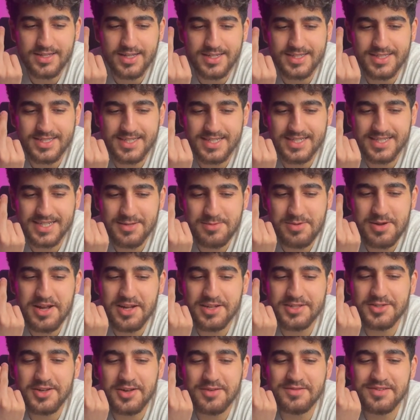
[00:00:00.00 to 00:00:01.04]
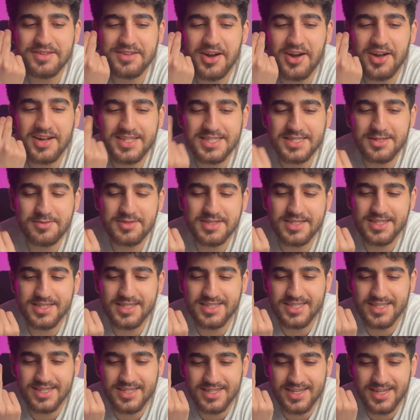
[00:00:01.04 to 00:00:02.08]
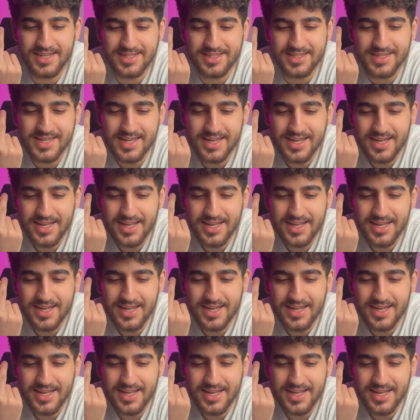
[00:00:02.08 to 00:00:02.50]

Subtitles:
It says that because you have an ICBC t-shirt and